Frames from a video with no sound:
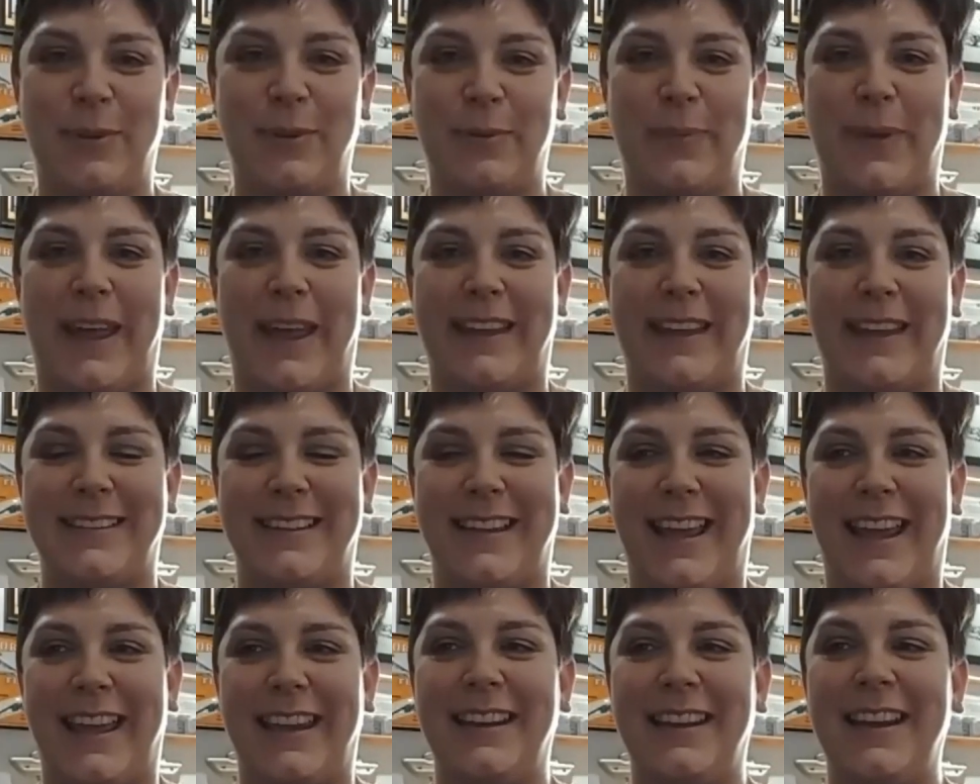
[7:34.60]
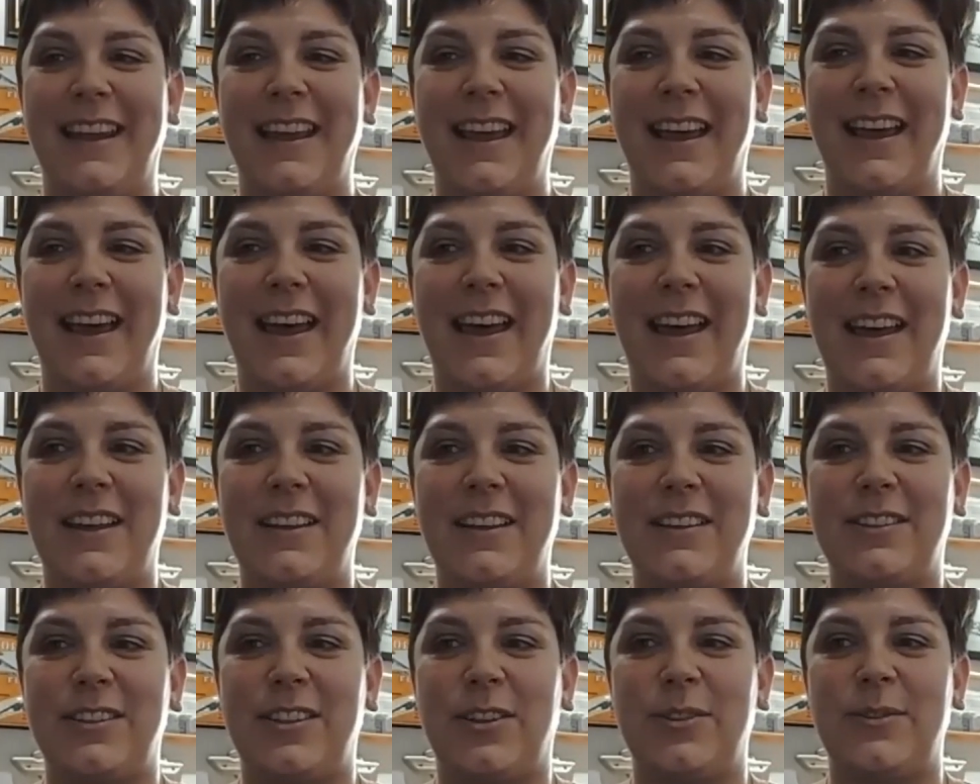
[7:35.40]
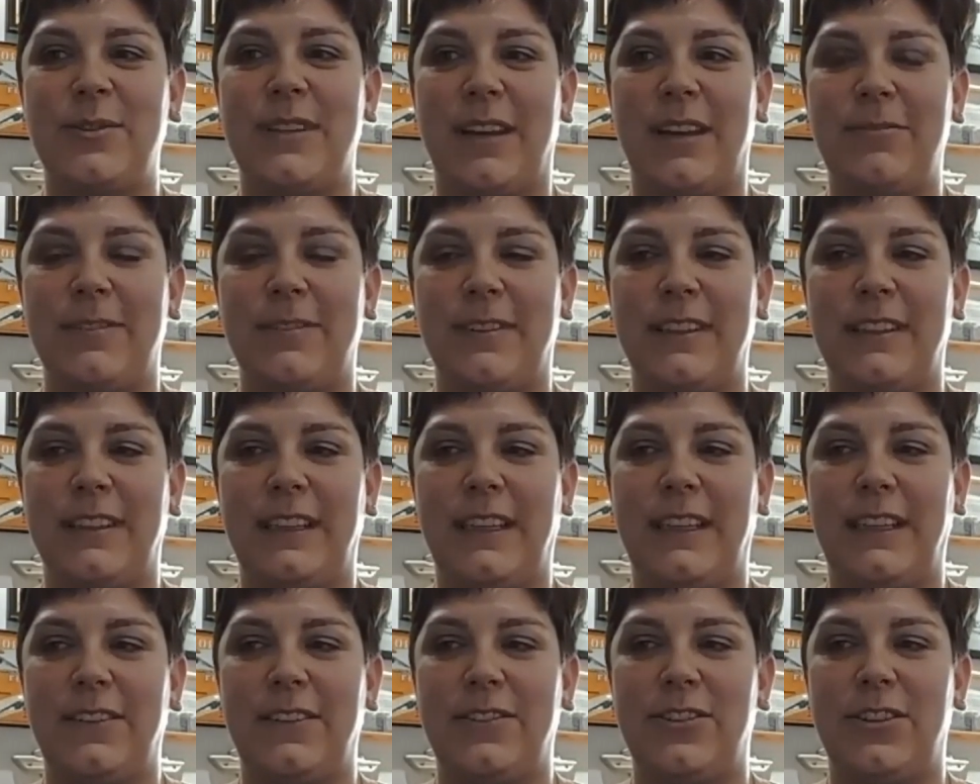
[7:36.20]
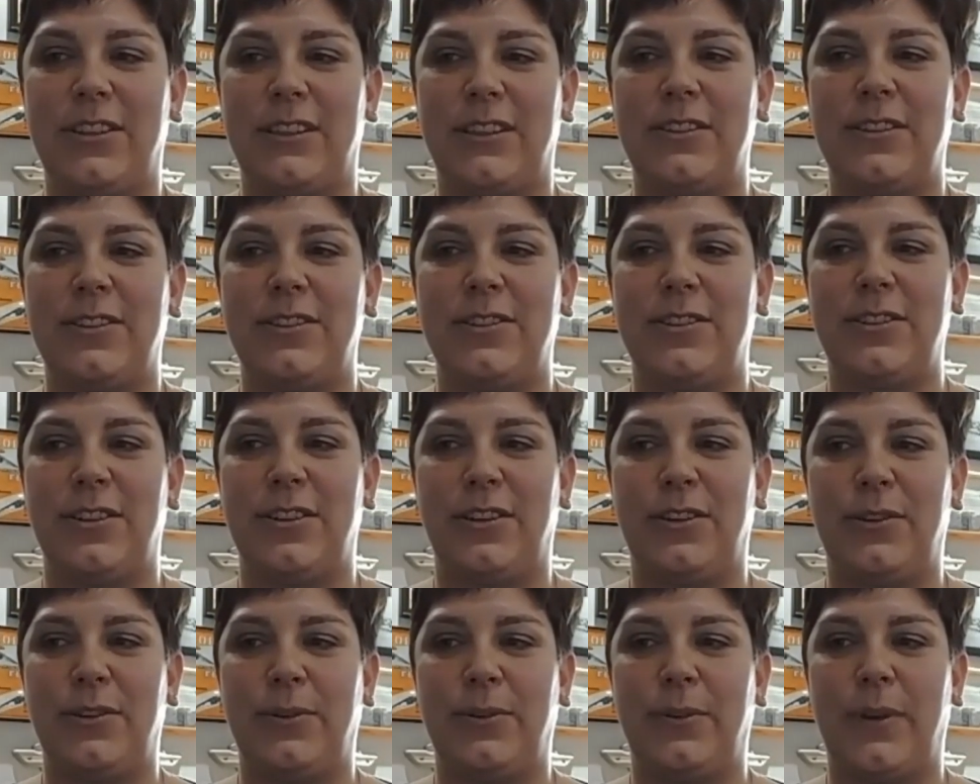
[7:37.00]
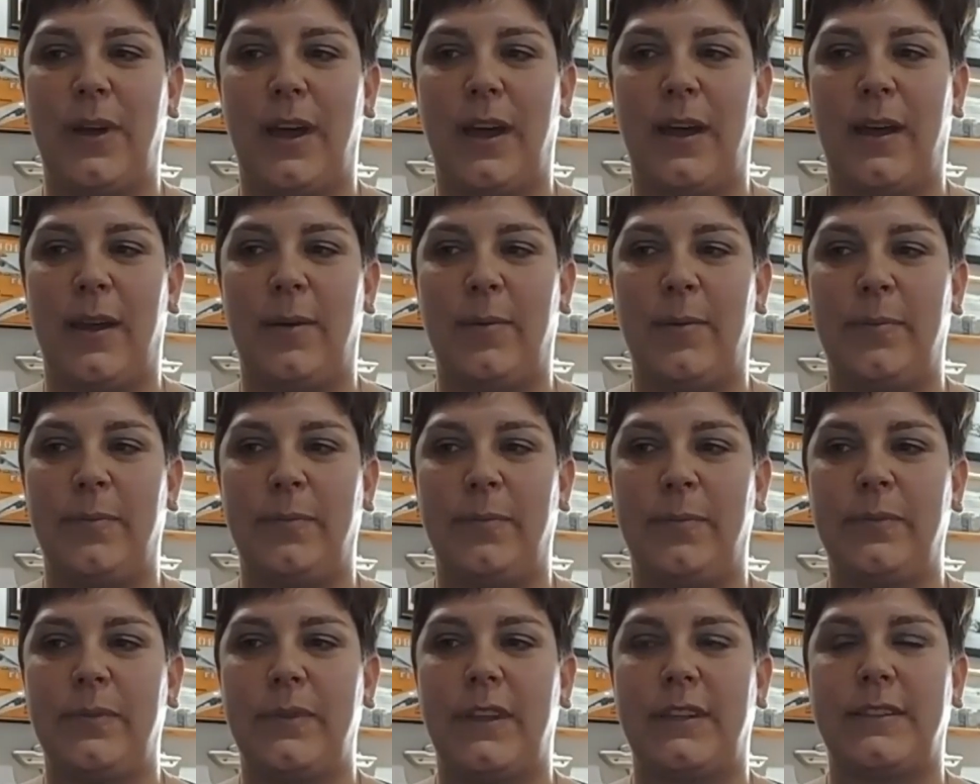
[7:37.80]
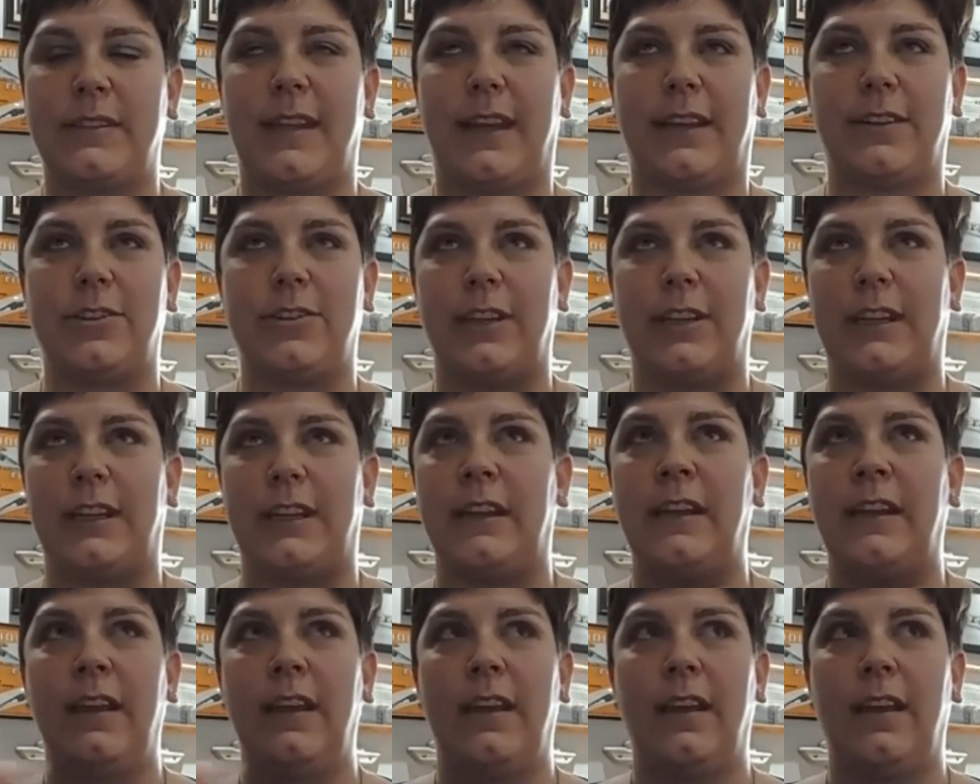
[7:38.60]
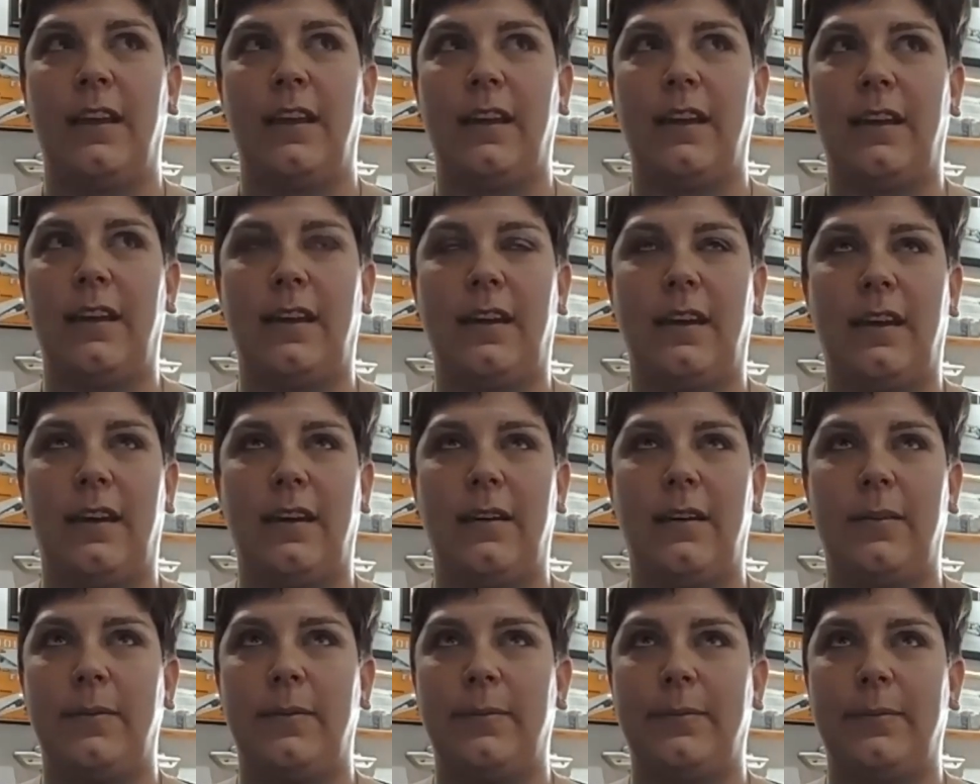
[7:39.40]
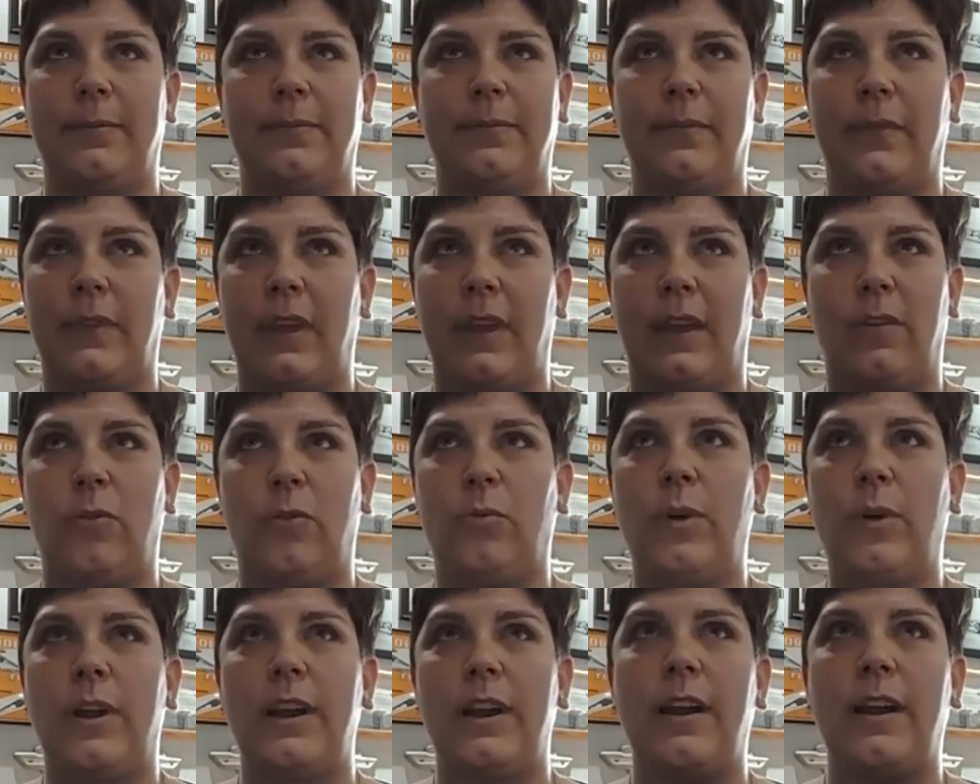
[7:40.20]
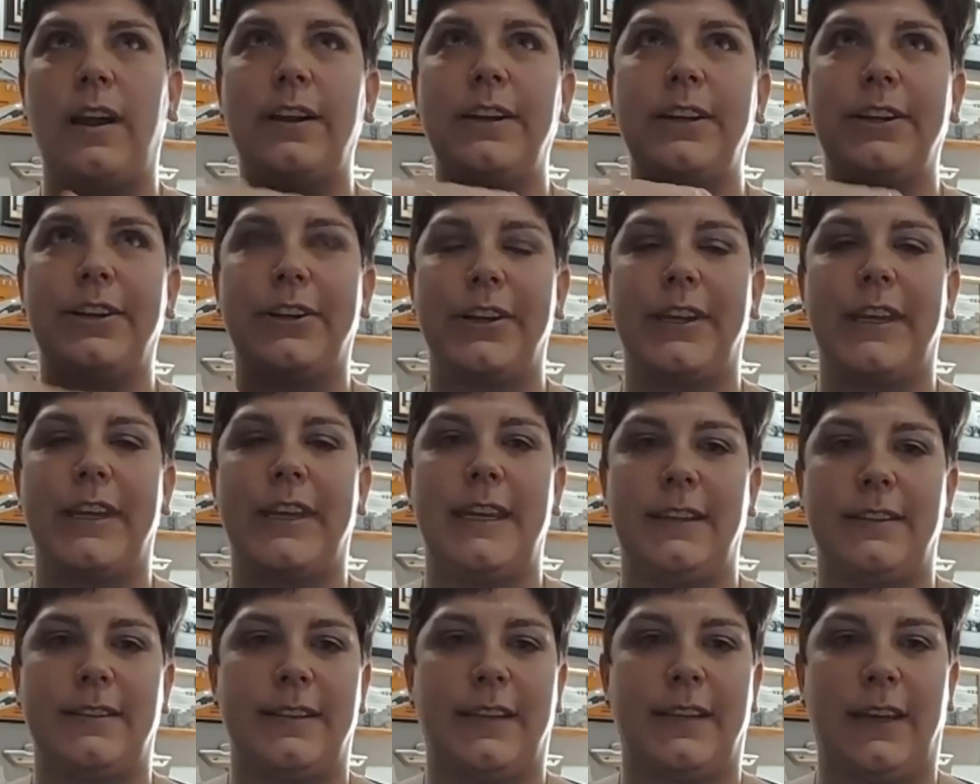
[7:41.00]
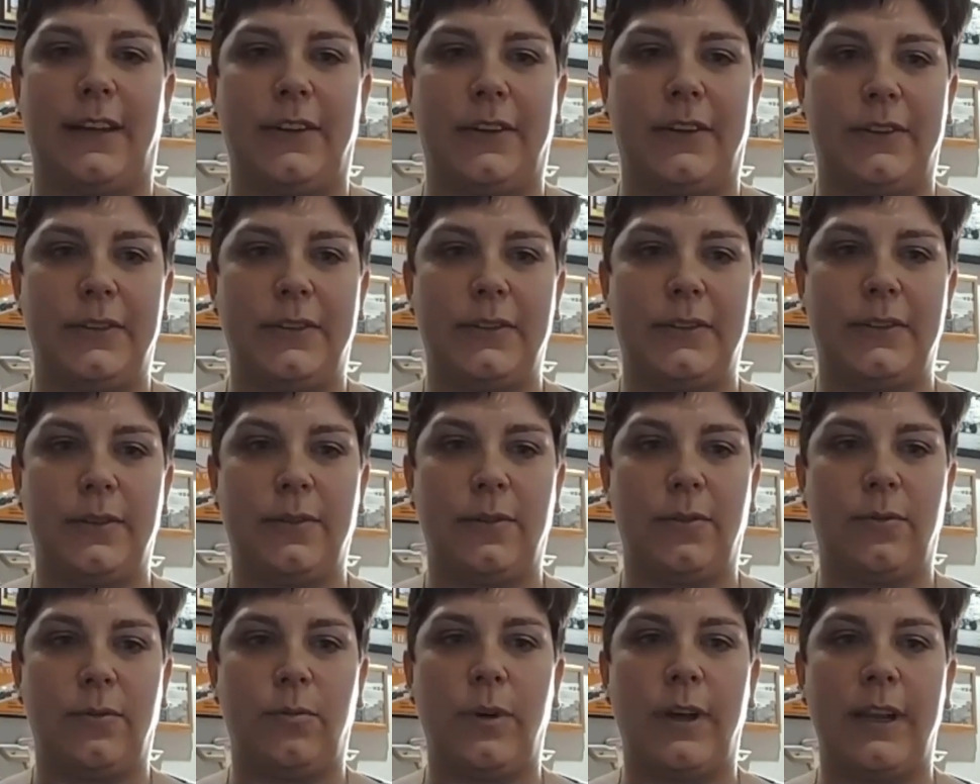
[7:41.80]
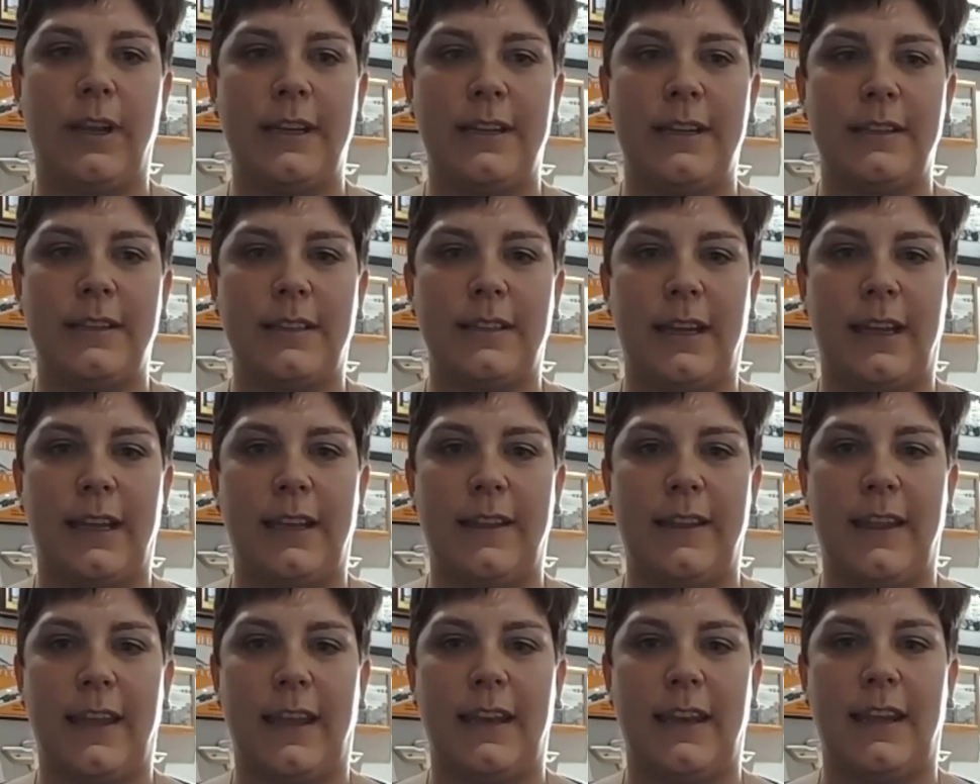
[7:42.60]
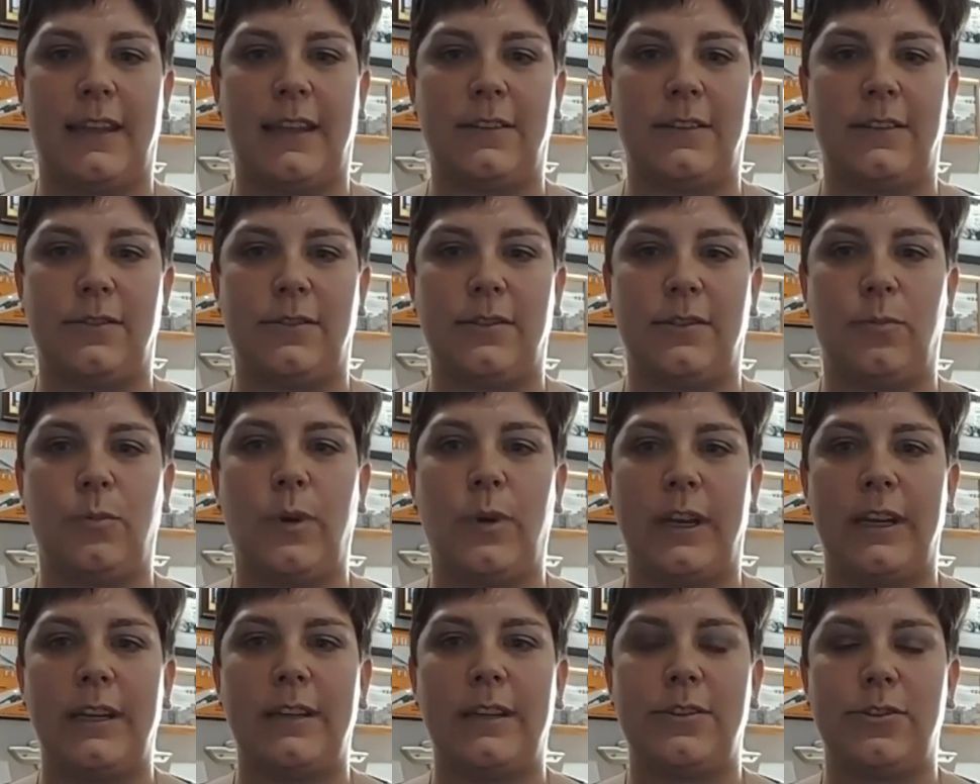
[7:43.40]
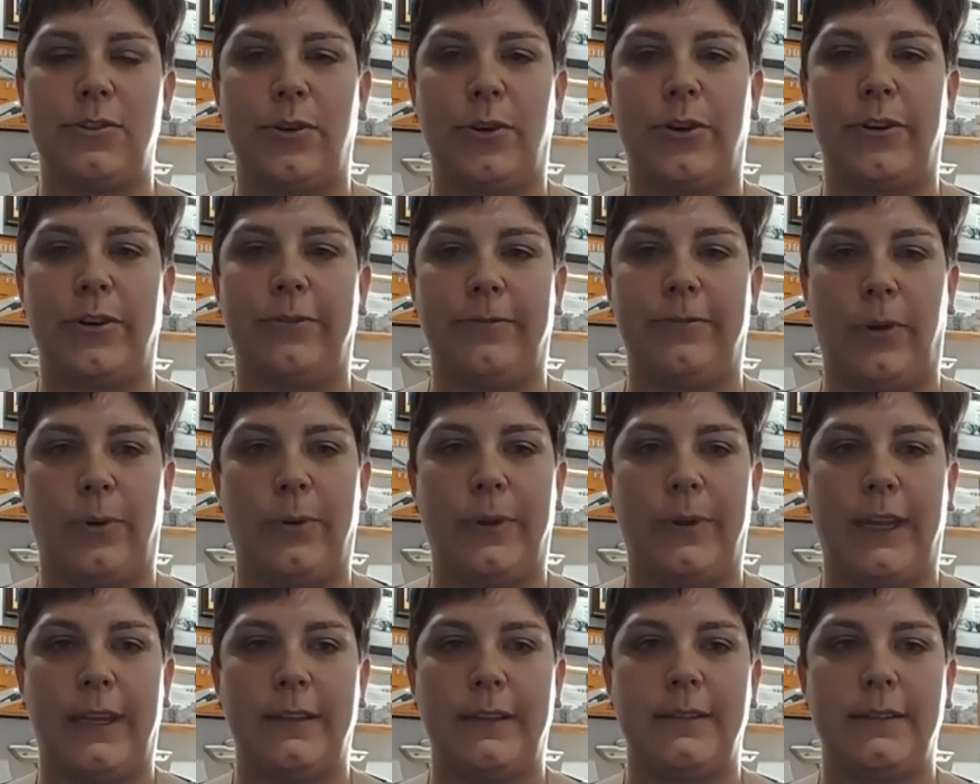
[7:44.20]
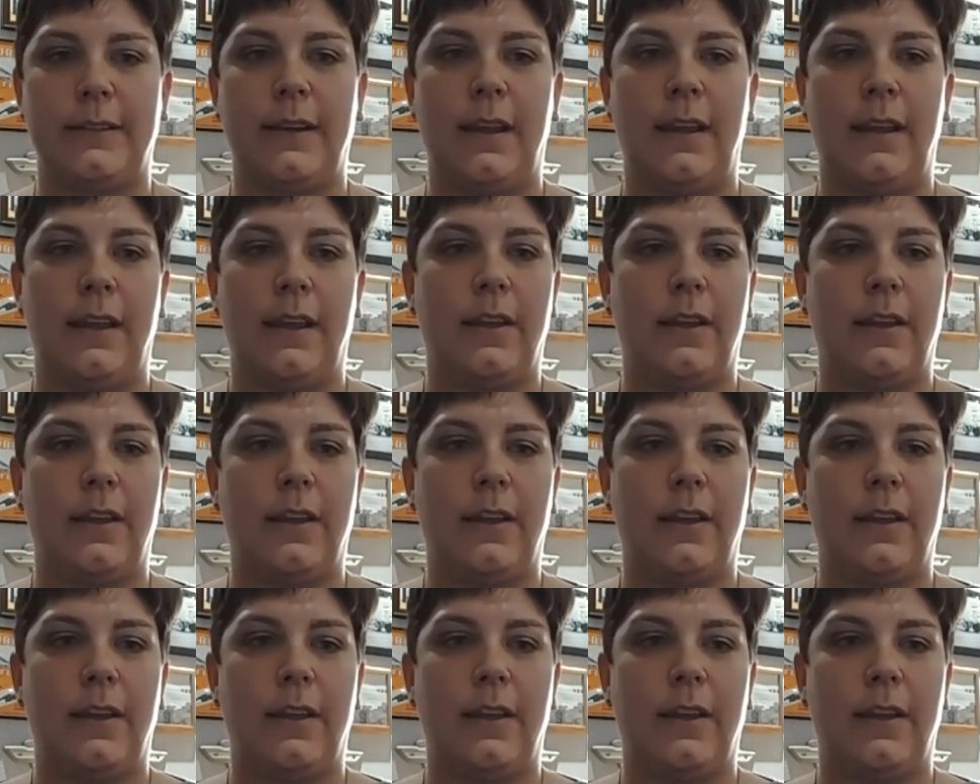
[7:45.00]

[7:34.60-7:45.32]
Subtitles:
we're past that. So definitely, just to section that. What are your key skills? What is it what is your focus?